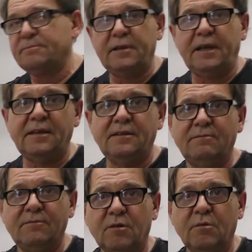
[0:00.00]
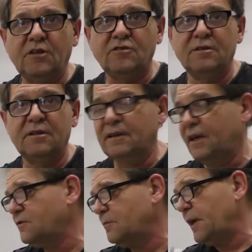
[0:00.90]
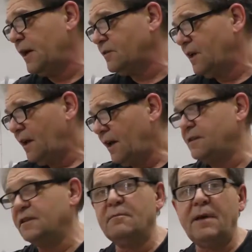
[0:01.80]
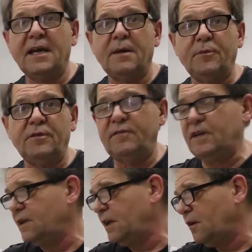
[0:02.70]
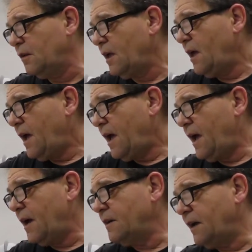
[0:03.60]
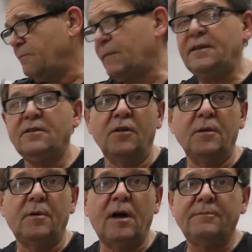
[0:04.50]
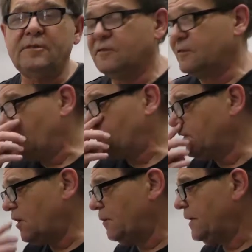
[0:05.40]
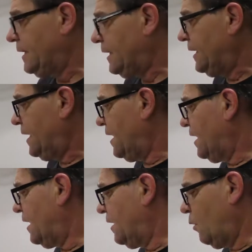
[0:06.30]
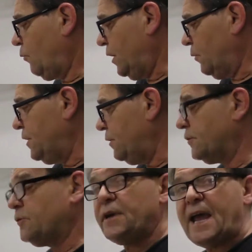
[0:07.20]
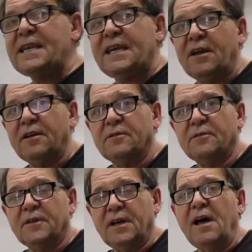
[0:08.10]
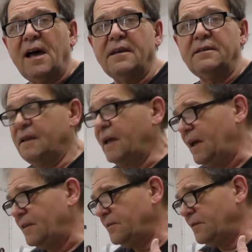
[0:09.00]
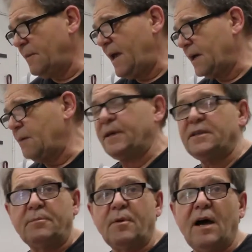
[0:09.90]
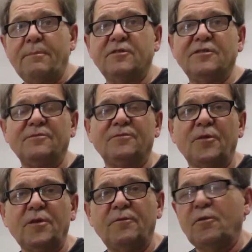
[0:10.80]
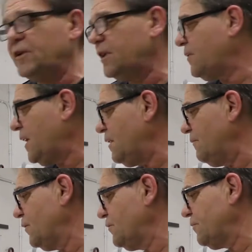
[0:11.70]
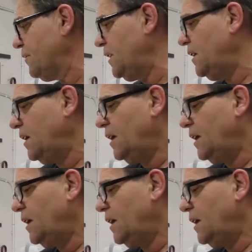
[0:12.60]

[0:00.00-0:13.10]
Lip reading: played the creature in Laser Blast. I did the makeup with Neill, and I made all the props and stuff. So we are recreating the gun and the makeup and the props for the 40th anniversary